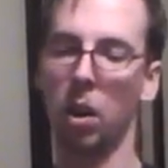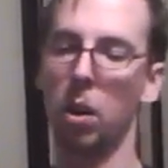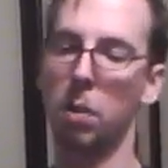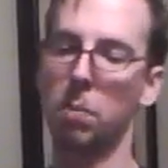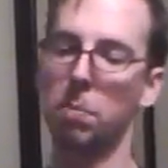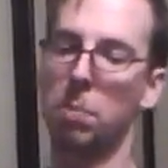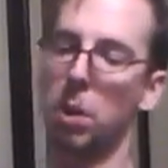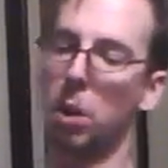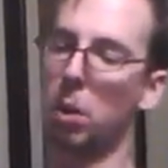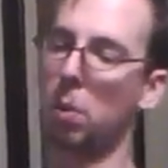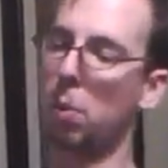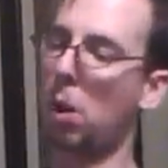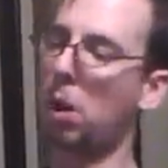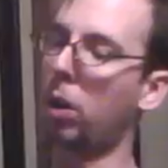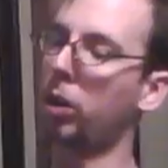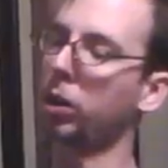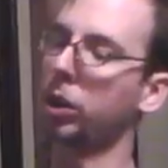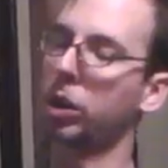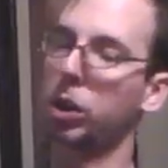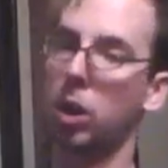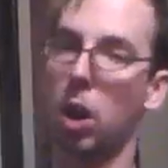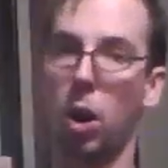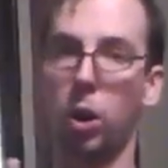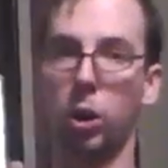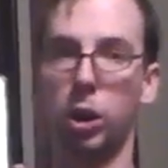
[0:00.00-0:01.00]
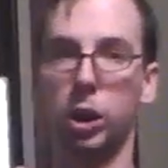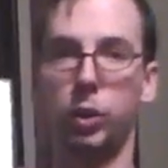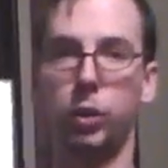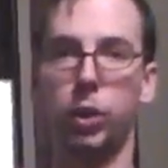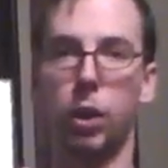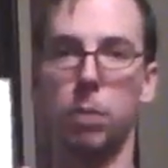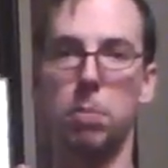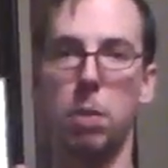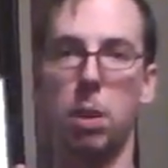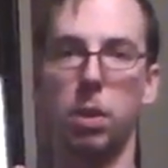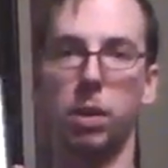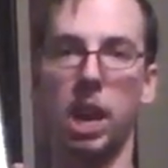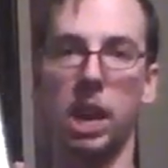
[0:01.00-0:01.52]
Bill Walsh College
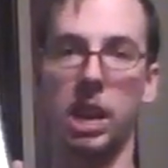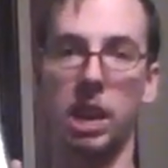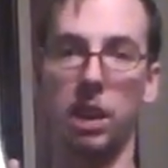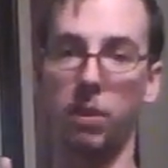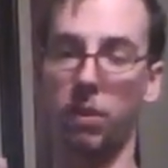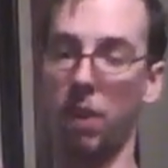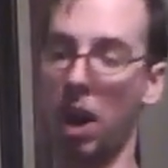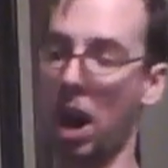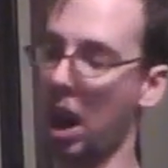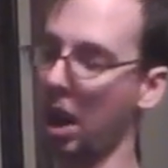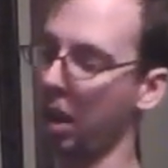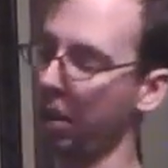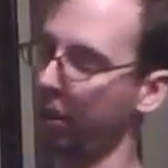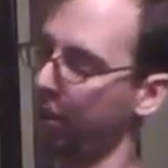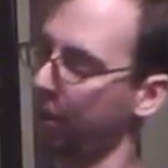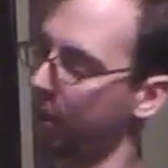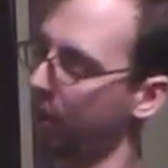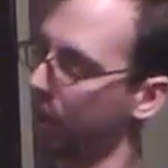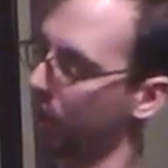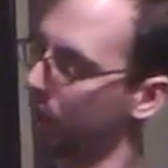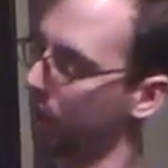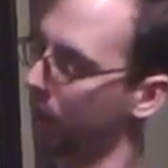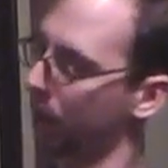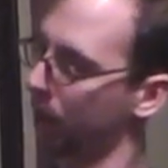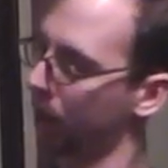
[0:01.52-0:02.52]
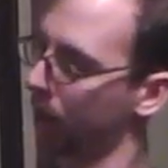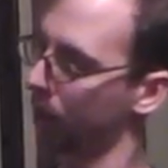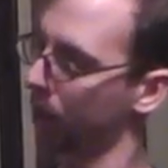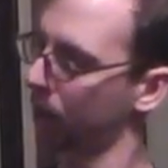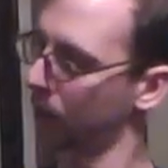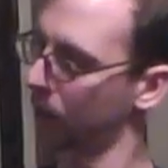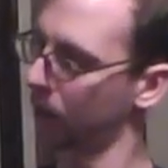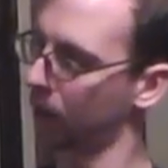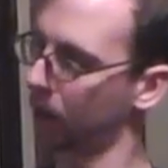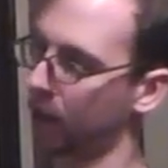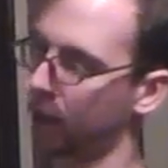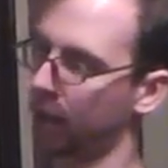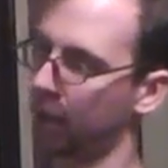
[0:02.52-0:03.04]
Football '95,
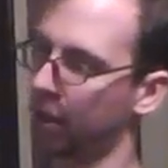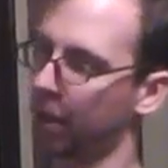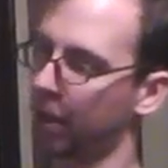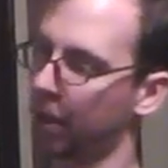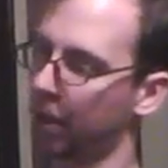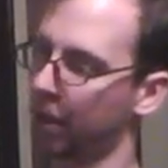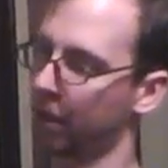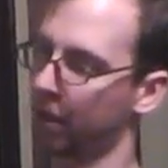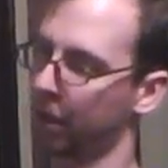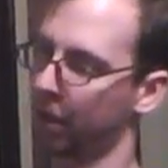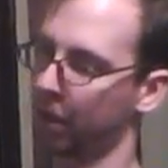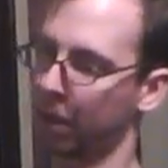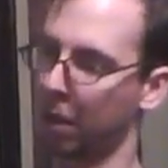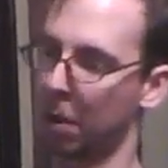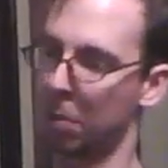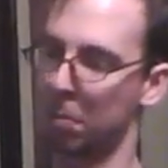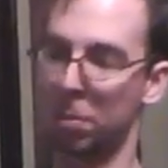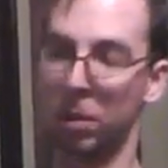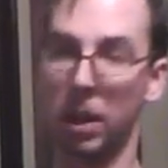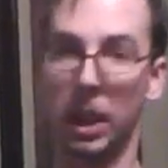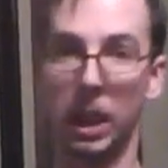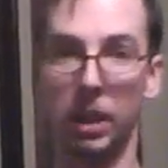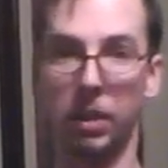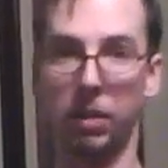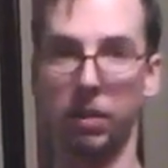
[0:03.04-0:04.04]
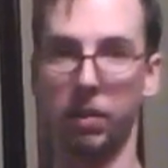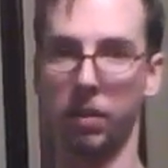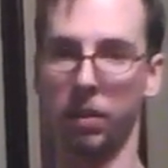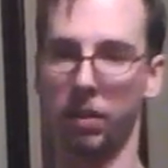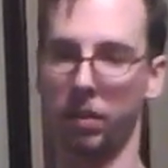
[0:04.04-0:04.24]
complete.